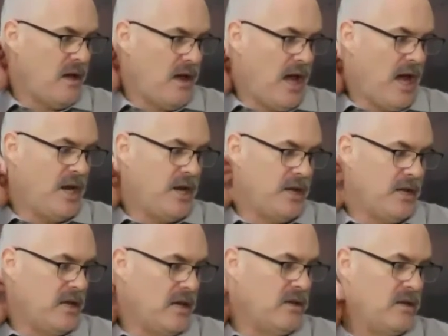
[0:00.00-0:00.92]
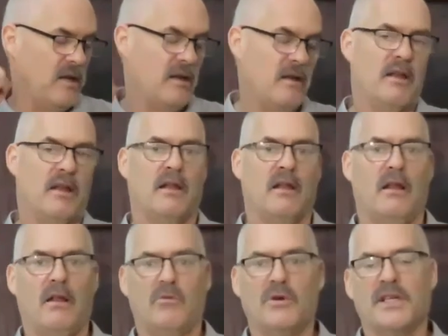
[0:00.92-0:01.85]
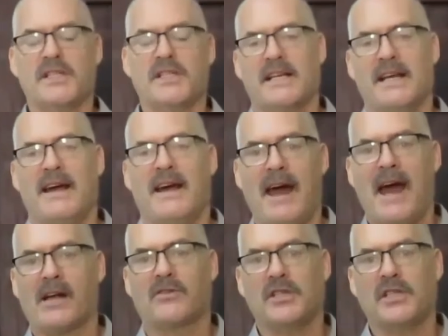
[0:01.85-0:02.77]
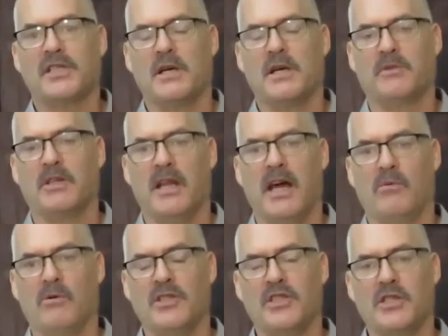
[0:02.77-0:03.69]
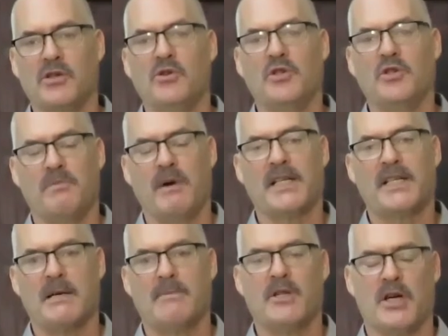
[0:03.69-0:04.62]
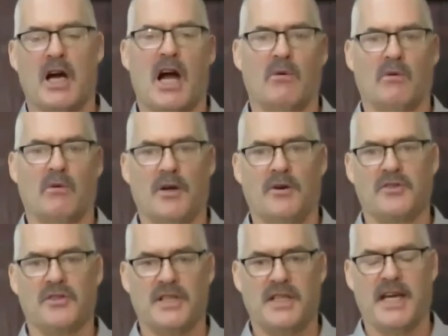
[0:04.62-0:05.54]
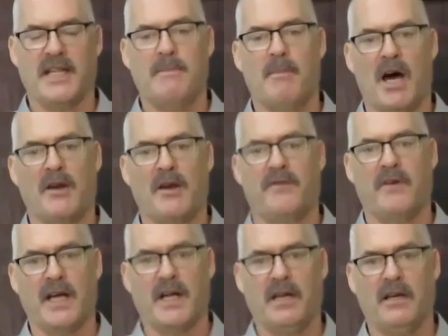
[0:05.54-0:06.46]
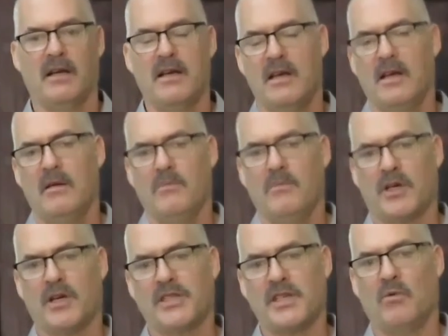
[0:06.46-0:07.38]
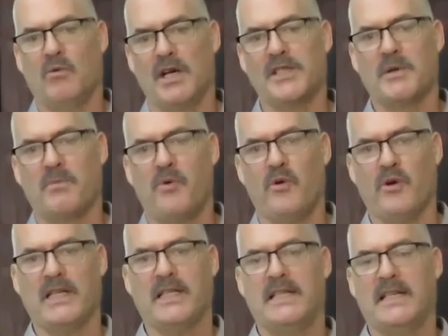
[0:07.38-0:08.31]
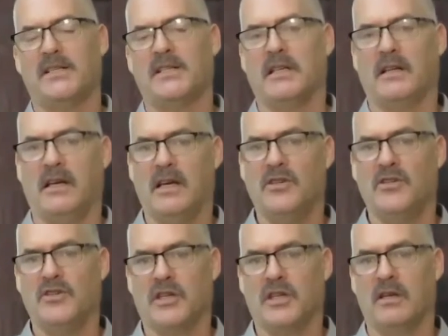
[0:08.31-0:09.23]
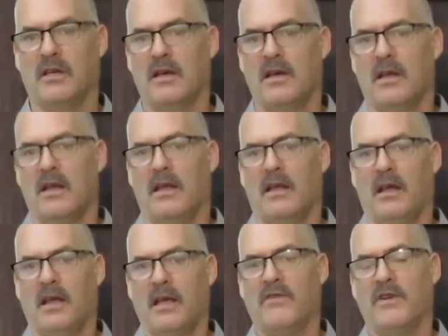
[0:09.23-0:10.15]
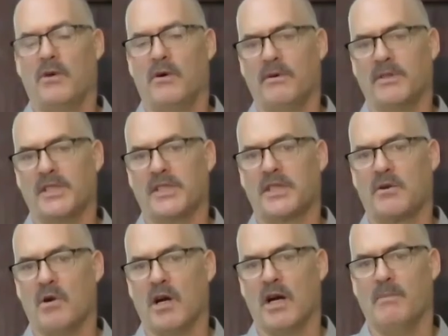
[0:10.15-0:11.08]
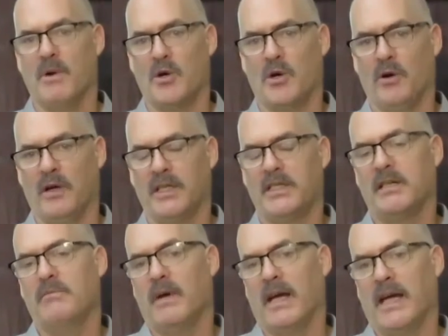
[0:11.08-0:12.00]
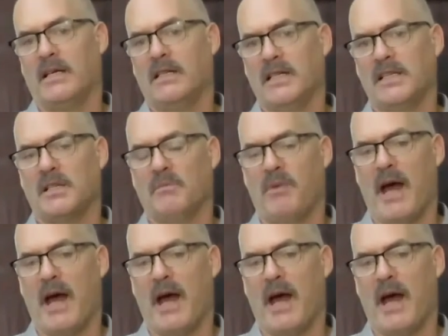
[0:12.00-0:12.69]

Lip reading: and it was actually something that was used by some of the hot rodders of the day. They modified it because it was a pretty decent engine. Even though it was a square motor, it did make decent